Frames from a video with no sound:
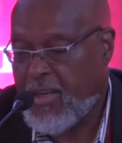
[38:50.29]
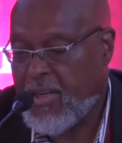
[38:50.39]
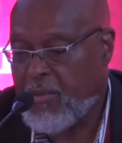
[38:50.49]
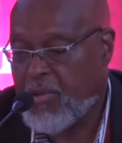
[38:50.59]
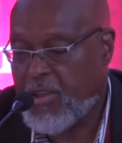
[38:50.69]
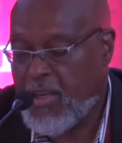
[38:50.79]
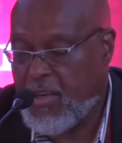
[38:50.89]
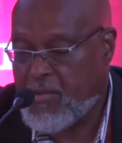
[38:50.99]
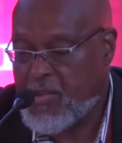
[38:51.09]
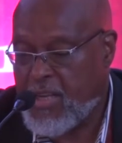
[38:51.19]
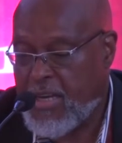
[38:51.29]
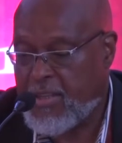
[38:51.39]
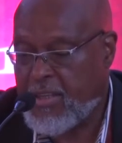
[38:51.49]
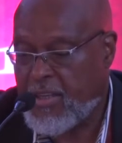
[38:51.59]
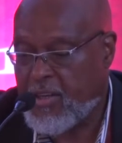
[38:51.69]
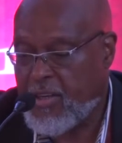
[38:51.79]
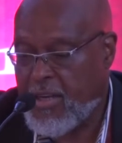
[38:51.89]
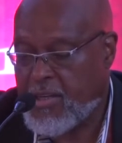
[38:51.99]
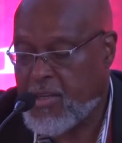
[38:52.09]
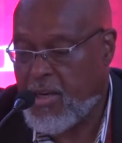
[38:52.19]
He believes that the
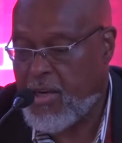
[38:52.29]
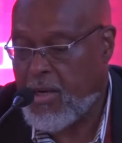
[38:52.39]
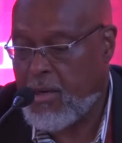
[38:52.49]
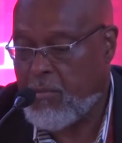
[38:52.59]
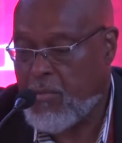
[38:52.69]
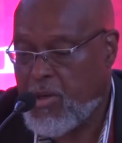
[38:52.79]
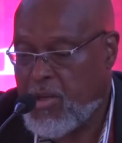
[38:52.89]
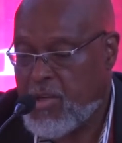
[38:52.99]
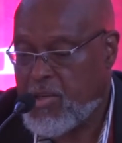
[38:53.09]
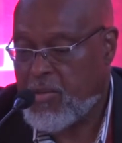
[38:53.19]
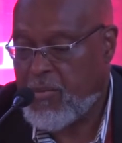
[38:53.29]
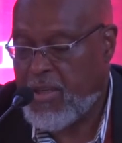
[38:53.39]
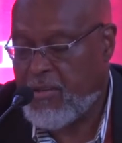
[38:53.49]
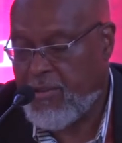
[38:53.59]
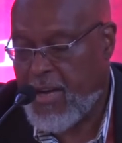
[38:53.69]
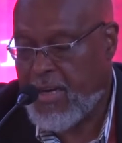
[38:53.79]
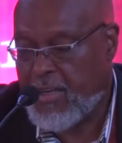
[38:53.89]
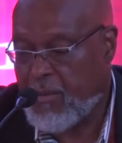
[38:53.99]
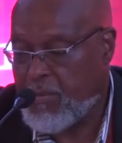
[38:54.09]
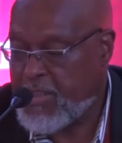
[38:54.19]
Internet should be divided
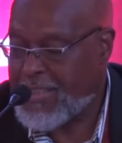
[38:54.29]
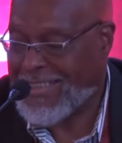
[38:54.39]
up into